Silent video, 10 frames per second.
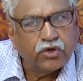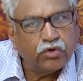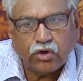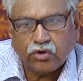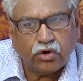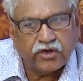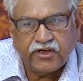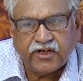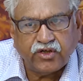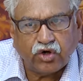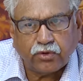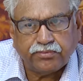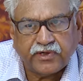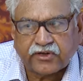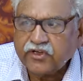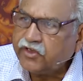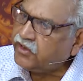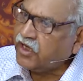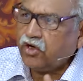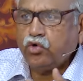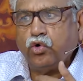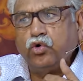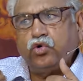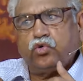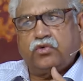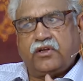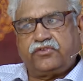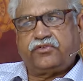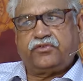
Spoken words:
not ordinary objects, they are known to us.